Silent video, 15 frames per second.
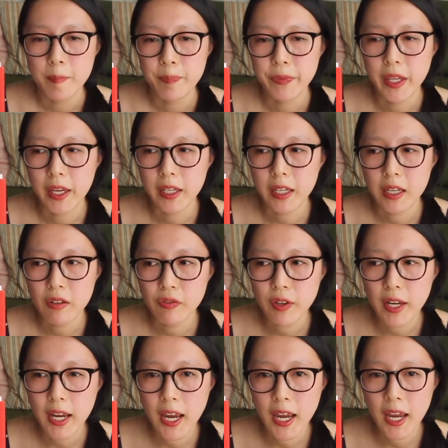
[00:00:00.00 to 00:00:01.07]
like if I
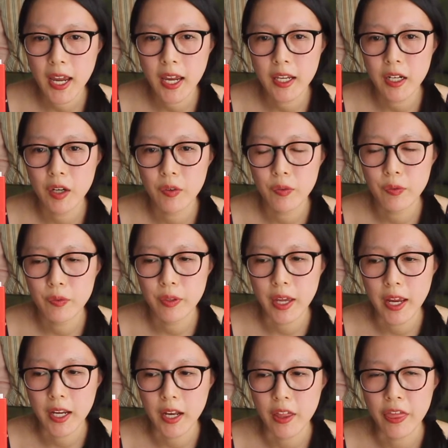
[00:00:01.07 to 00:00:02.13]
had
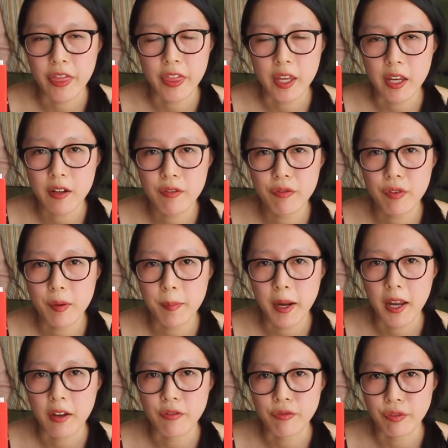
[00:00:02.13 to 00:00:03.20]
a thing for
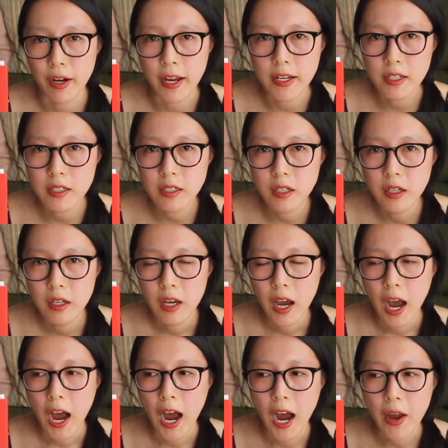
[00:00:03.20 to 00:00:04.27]
my friend,
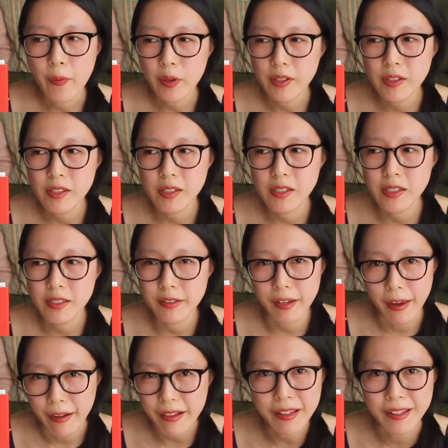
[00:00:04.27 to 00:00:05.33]
I would
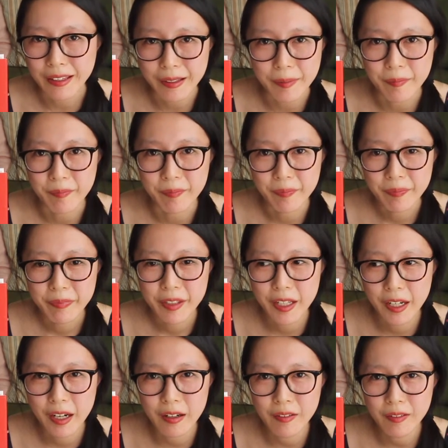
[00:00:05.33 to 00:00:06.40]
tell him, you
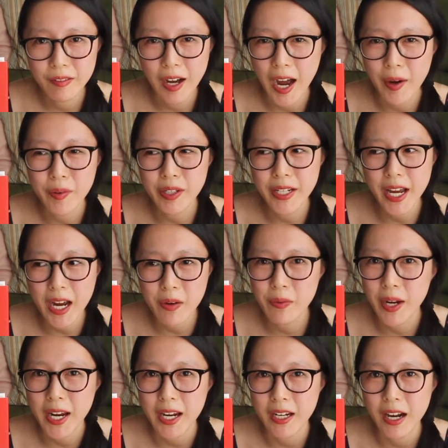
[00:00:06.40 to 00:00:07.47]
know? I would not
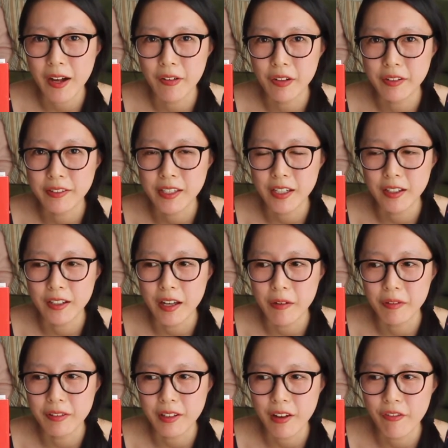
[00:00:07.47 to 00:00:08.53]
wait till I
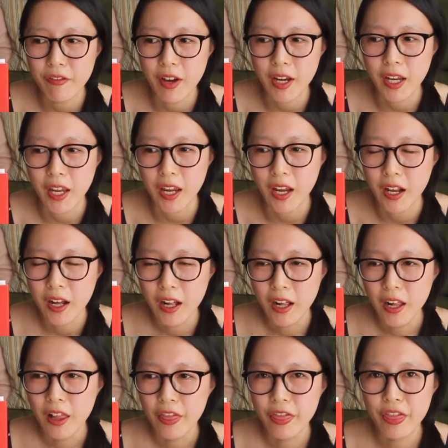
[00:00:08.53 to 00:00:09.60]
was like fucking
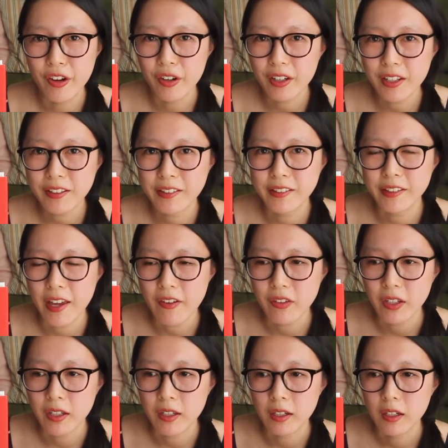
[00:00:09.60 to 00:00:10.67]

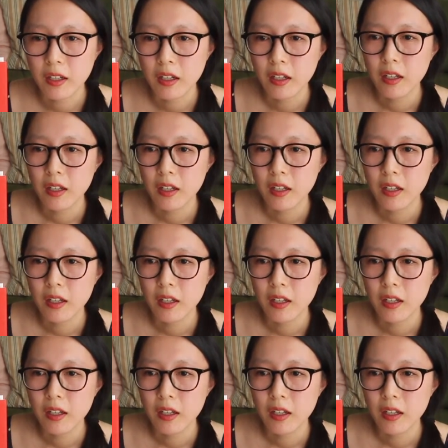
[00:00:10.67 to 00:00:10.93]
37